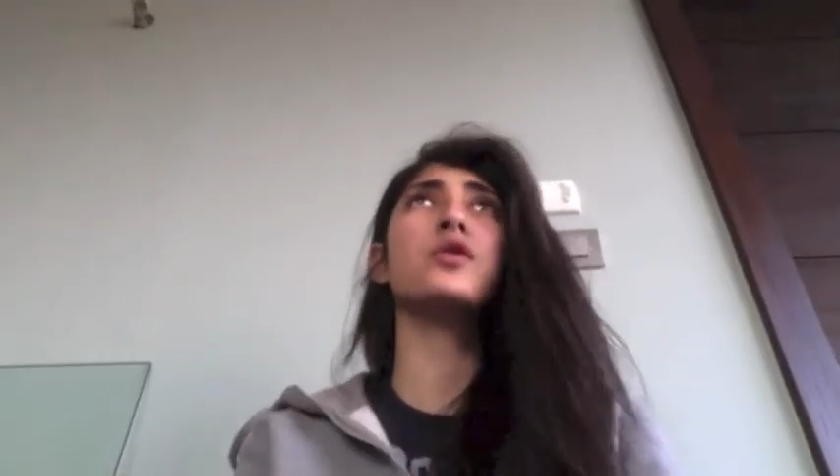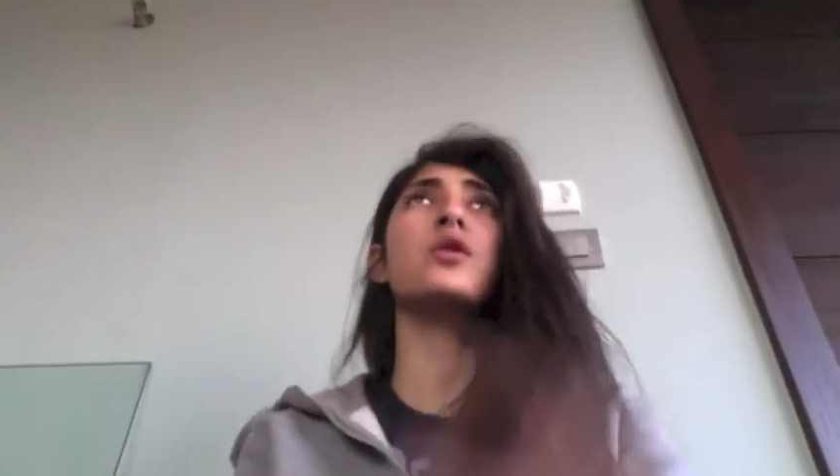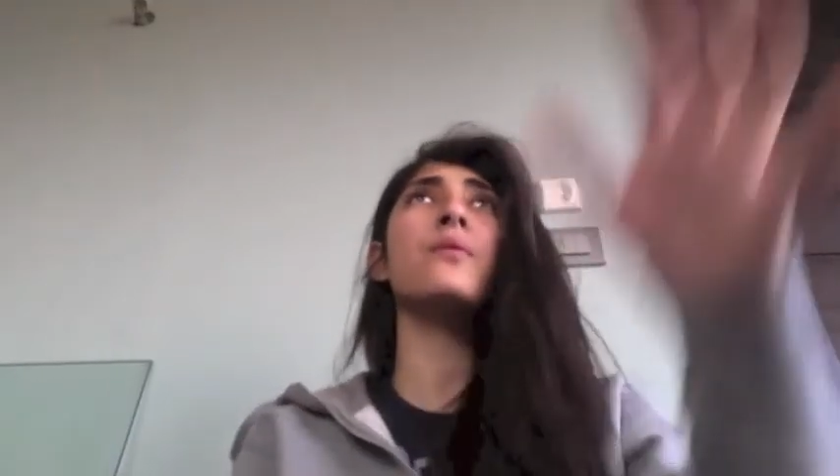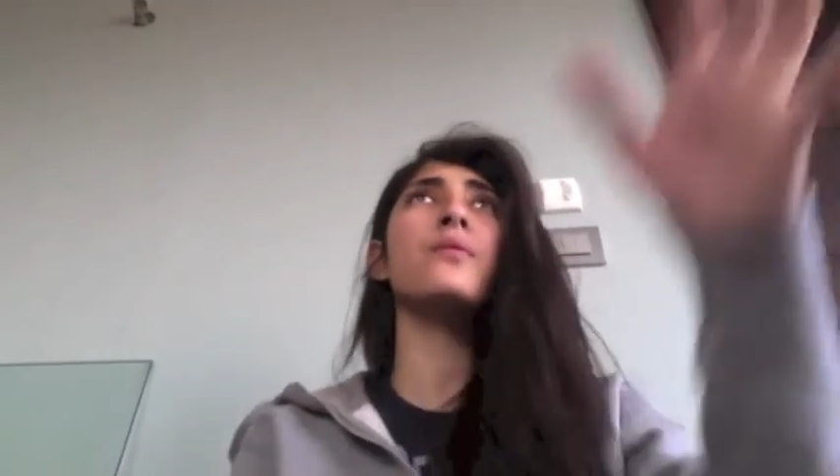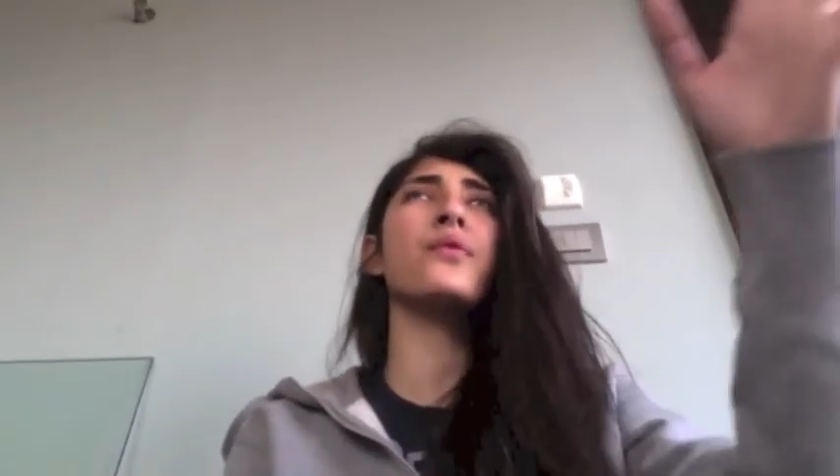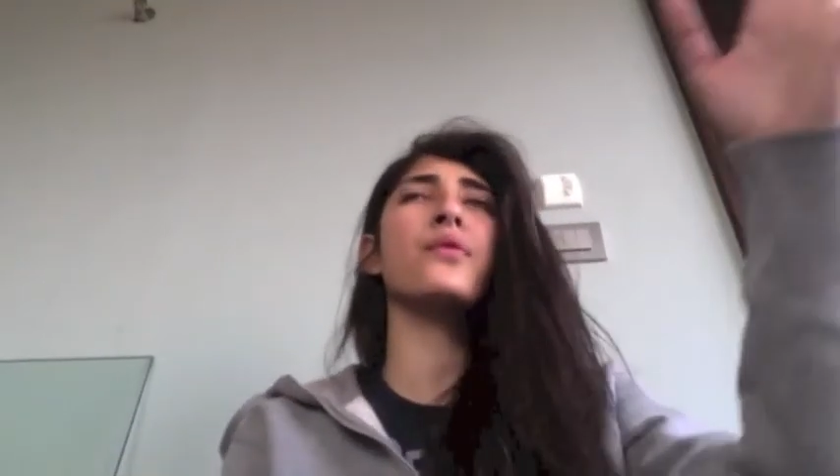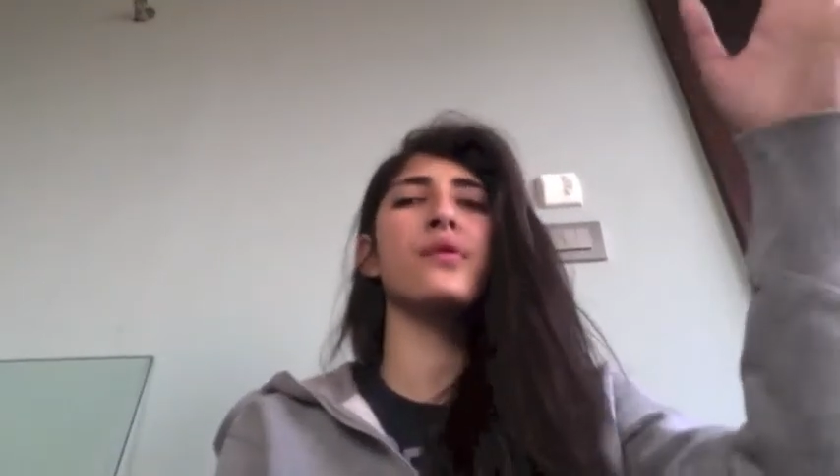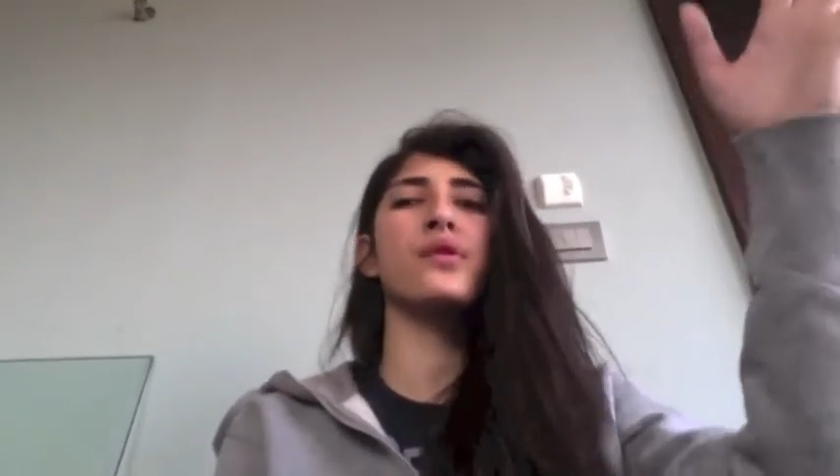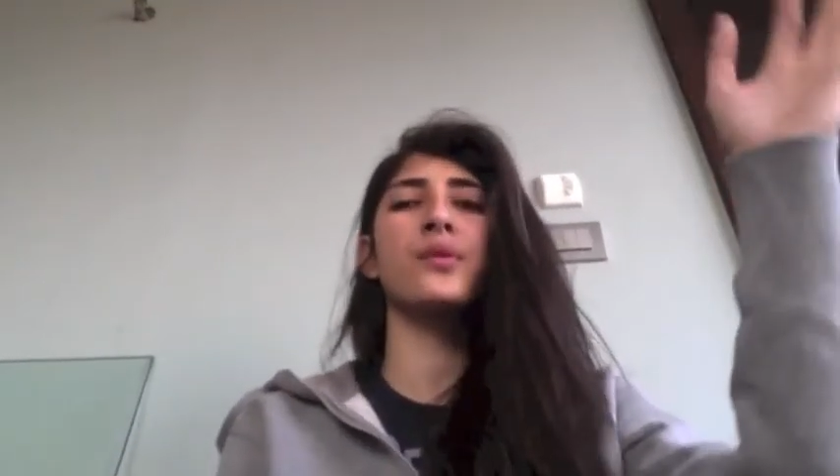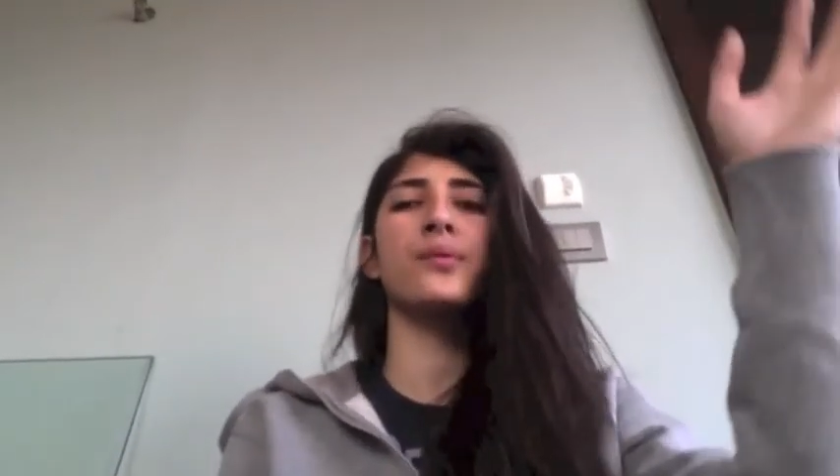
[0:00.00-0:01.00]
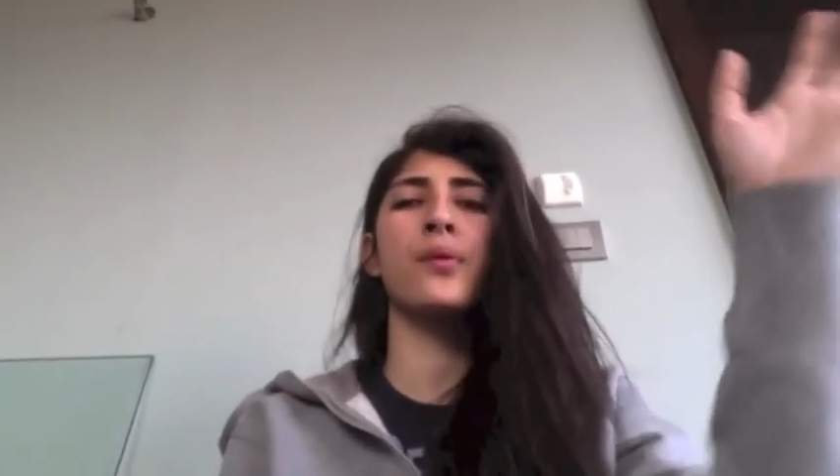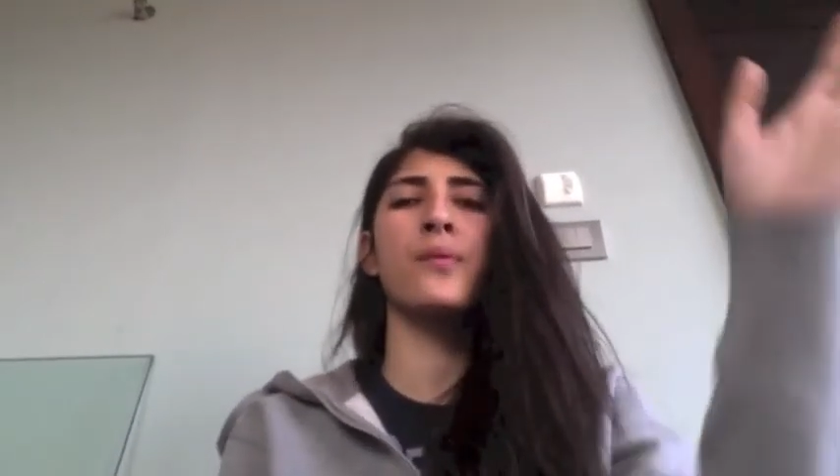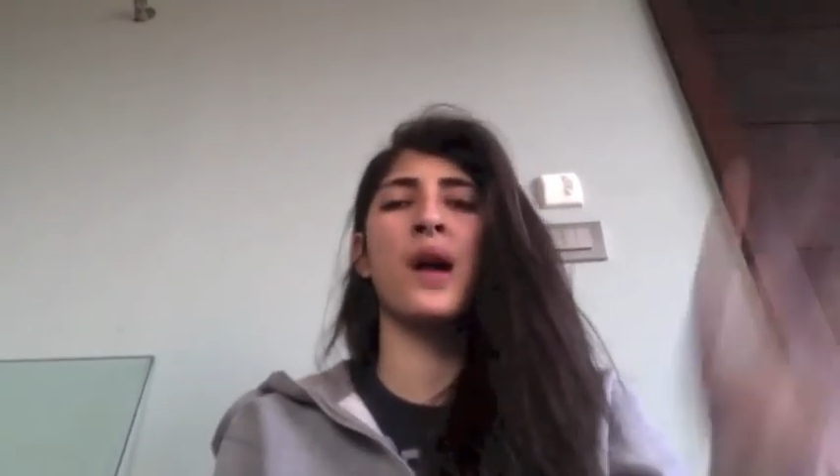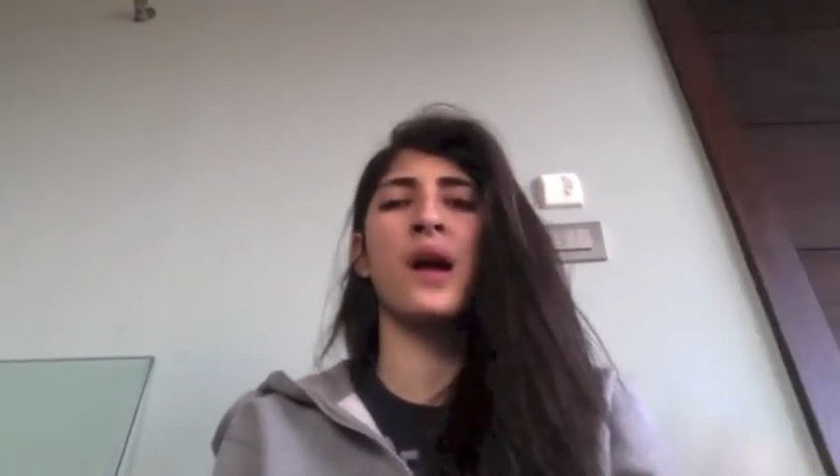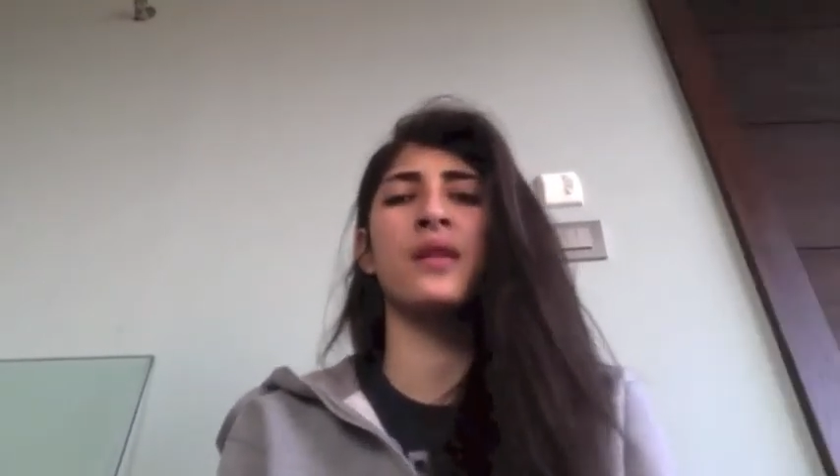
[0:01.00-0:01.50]
some threw their support
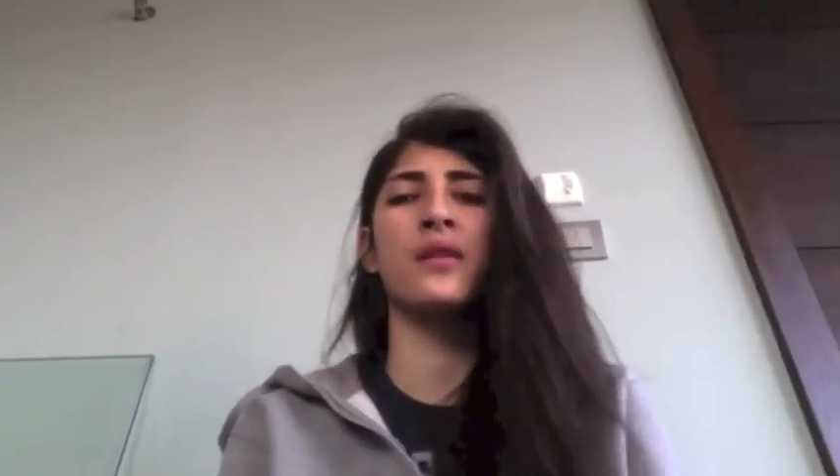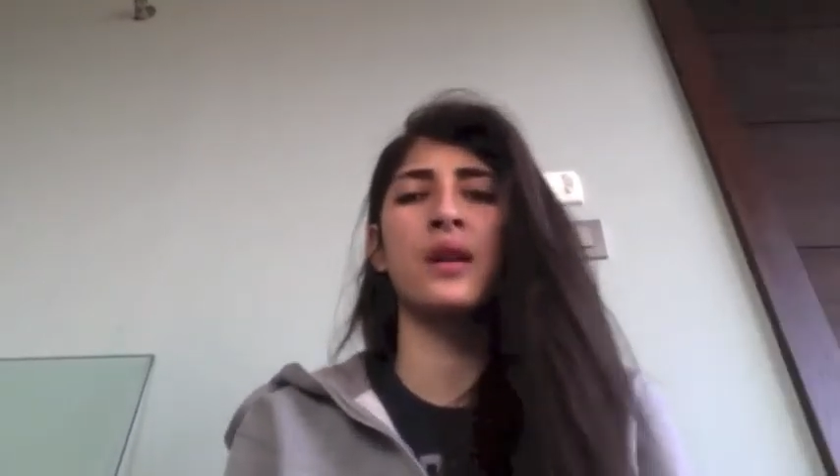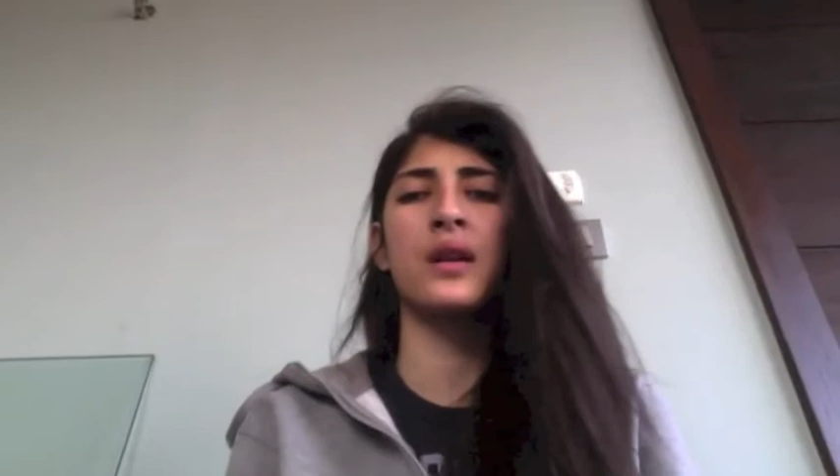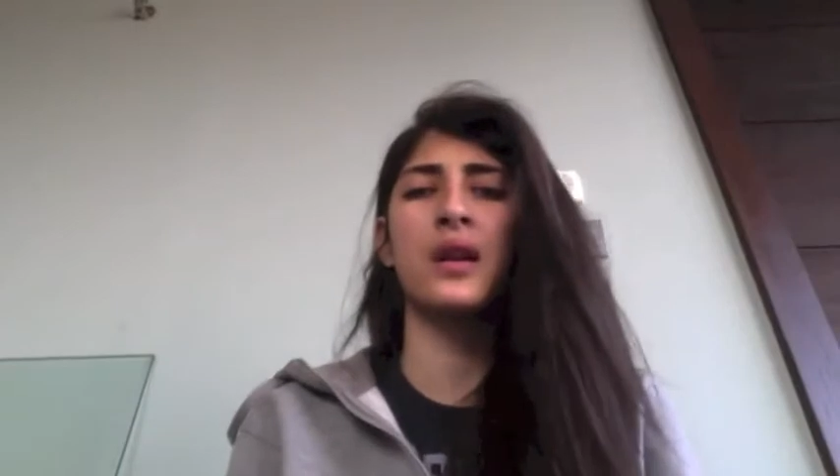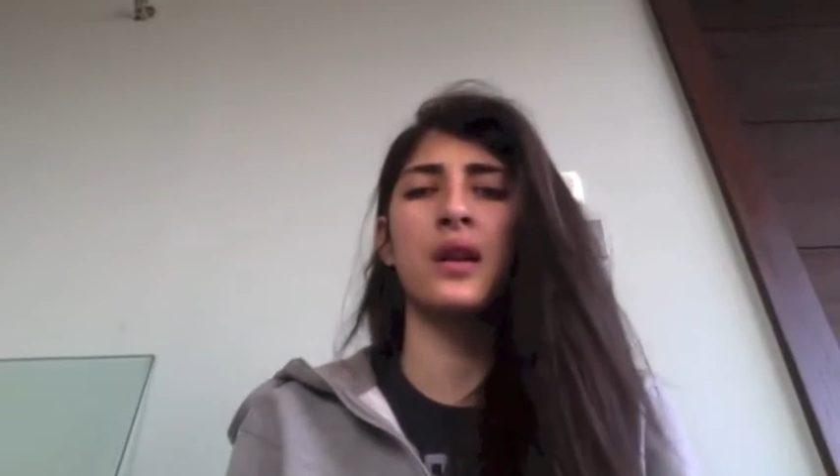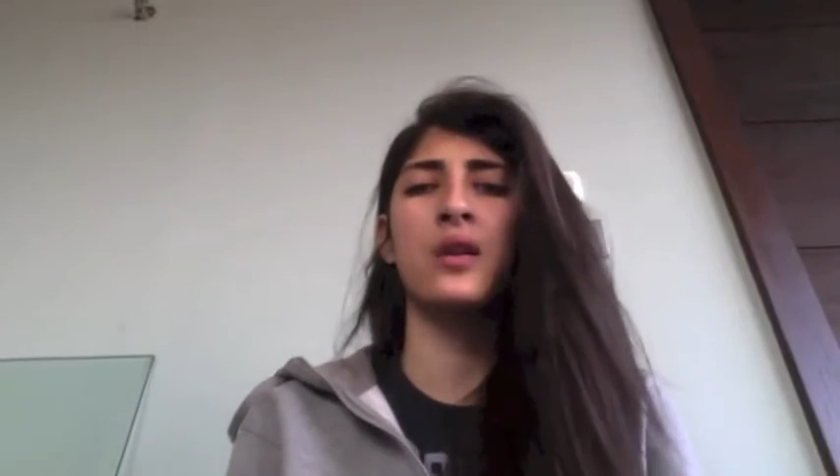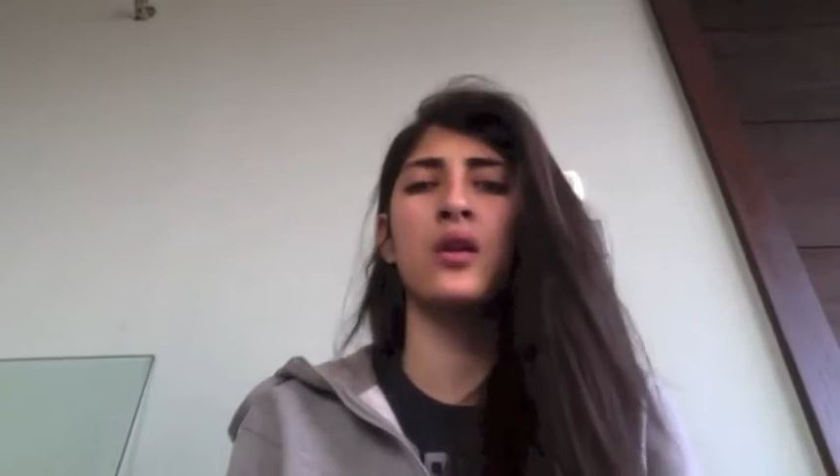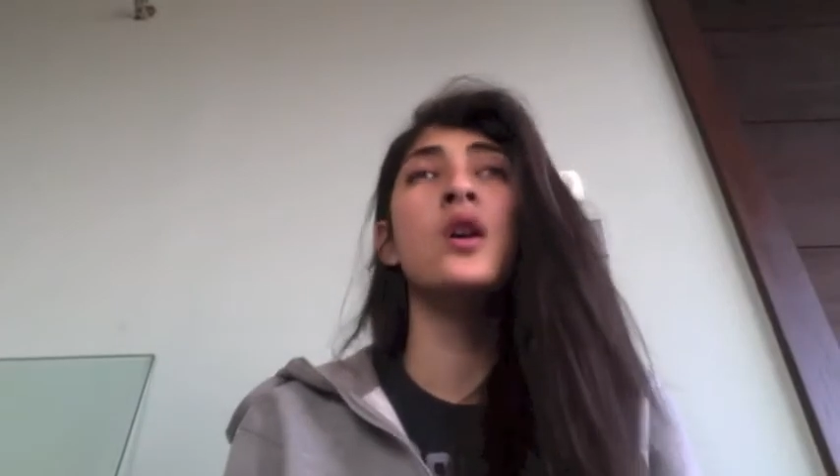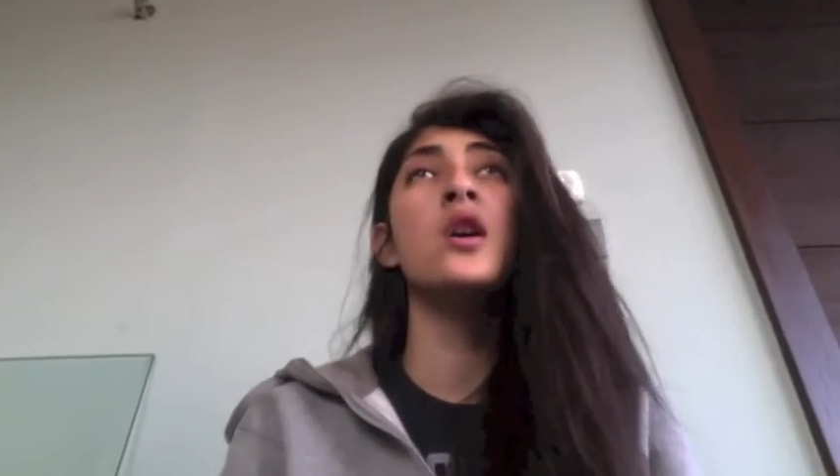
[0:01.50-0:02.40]
behind the great eagle,